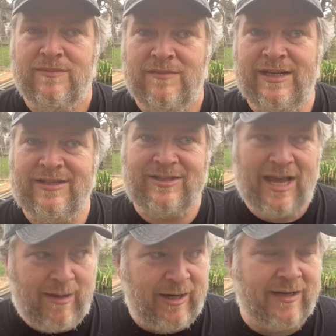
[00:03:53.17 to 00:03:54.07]
that is
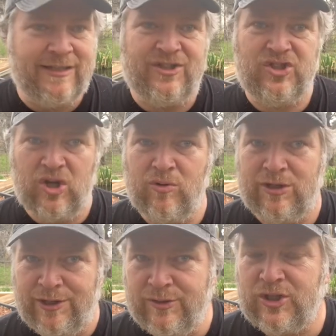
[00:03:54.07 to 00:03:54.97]
chemically so
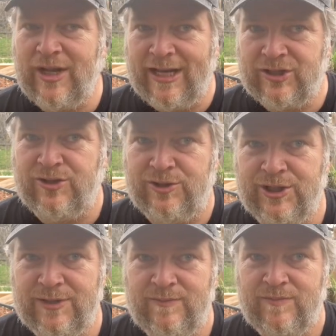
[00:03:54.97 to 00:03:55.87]
close to
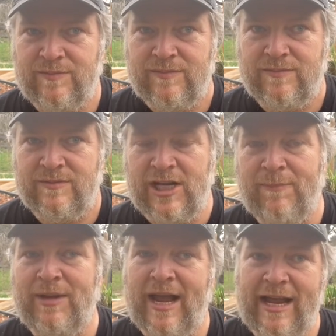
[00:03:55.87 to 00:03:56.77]
estrogen that
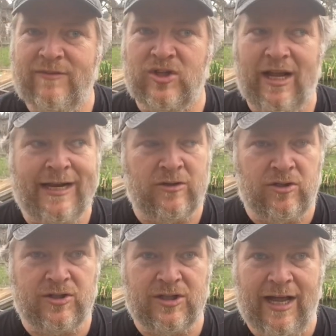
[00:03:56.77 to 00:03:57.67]
it behaves like,
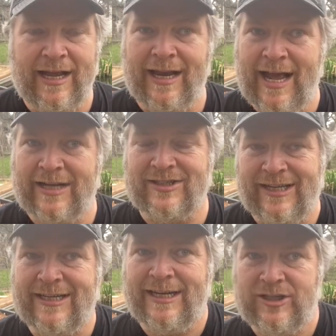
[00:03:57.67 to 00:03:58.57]
looks like, and acts
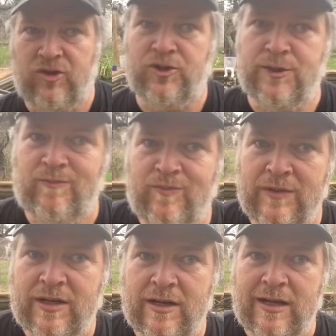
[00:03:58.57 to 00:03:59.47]
like an estrogen.
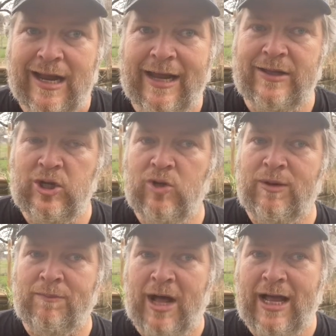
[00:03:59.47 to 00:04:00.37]
And the
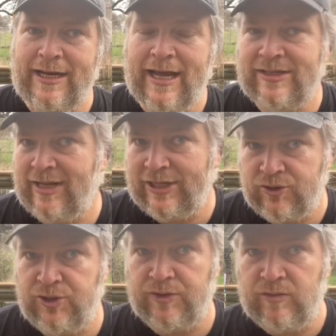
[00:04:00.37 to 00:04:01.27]
human body has
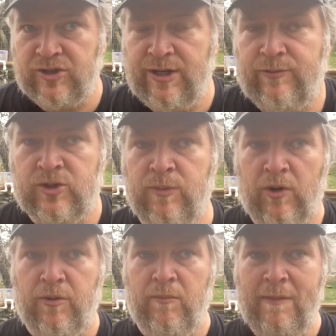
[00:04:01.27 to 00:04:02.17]
estrogen receptors.
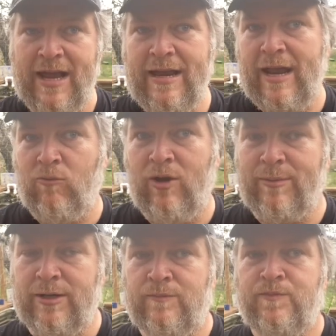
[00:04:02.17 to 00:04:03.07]
Both men and women